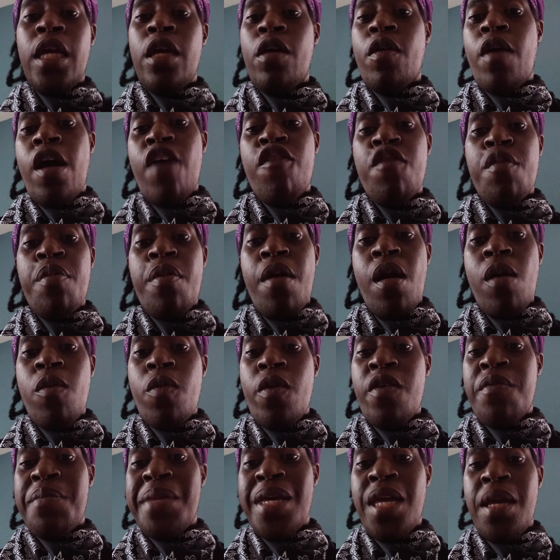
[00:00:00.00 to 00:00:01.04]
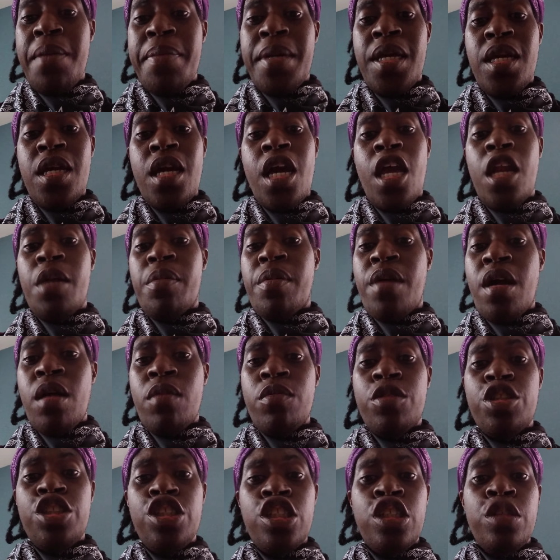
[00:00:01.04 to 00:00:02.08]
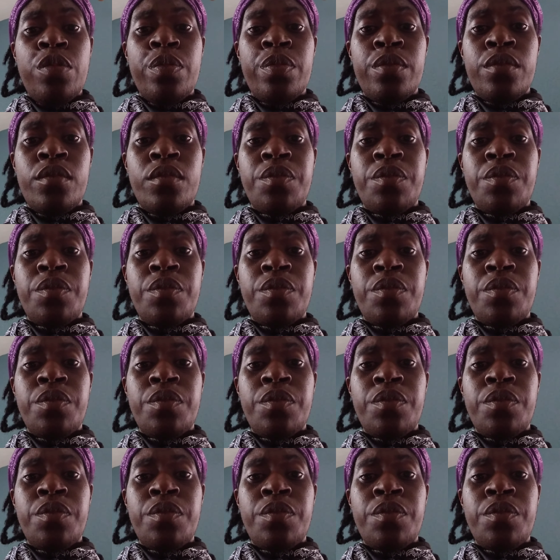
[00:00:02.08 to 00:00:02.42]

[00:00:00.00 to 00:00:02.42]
he don't have a problem with me, but he got a problem with you.